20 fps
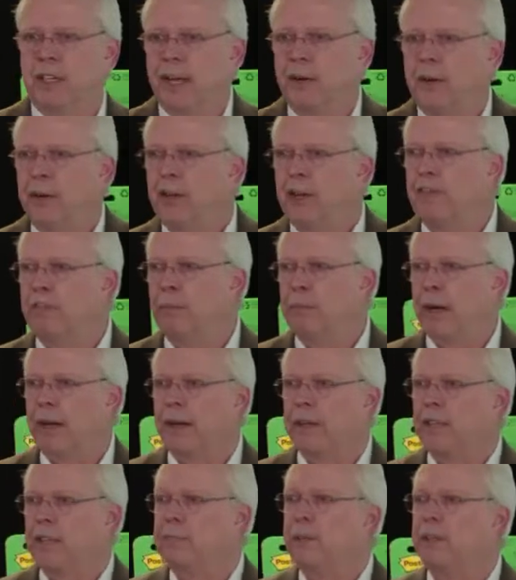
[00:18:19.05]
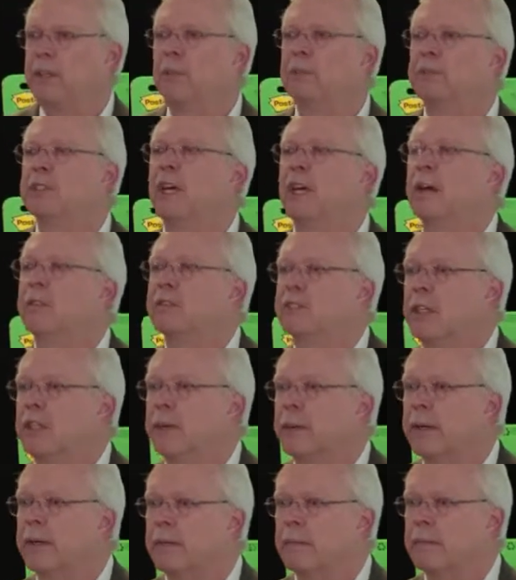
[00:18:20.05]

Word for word: care enough about it to put themselves in it.